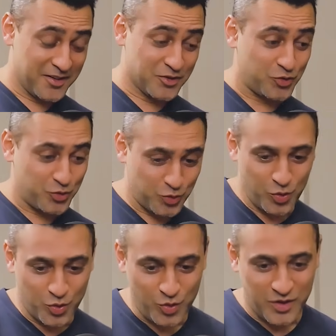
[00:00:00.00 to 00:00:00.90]

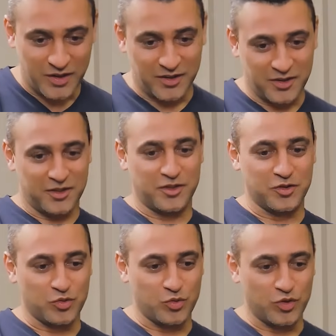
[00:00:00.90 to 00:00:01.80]
So,
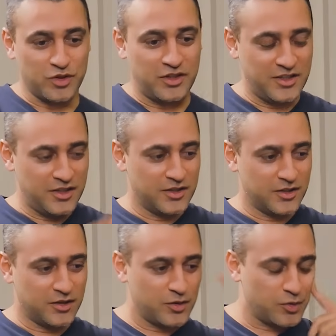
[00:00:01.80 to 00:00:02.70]

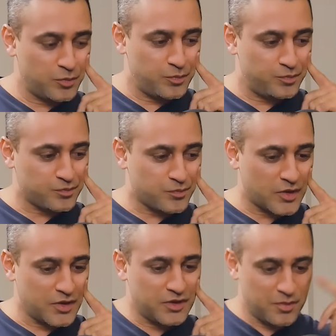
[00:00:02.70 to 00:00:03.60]
the
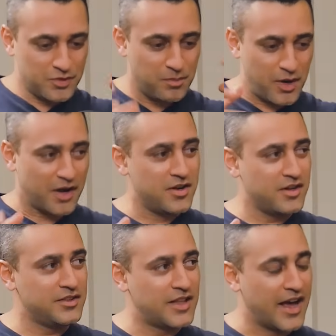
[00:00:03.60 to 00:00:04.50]
blunder
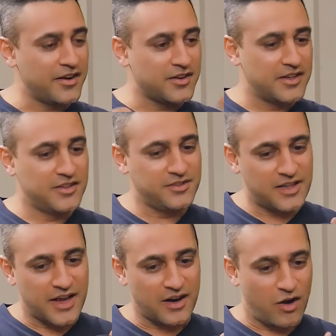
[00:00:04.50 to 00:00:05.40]
in that is
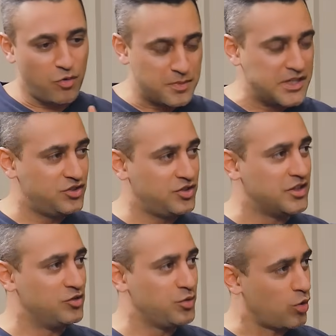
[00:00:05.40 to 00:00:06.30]
that our beach
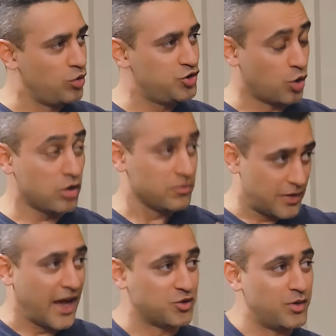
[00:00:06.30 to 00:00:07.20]
scenes were all shot
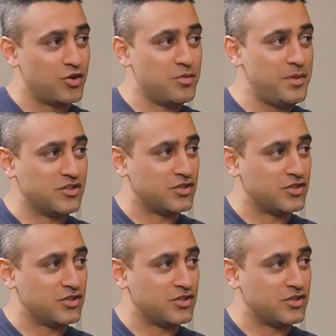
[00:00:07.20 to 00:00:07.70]
actually on a beach.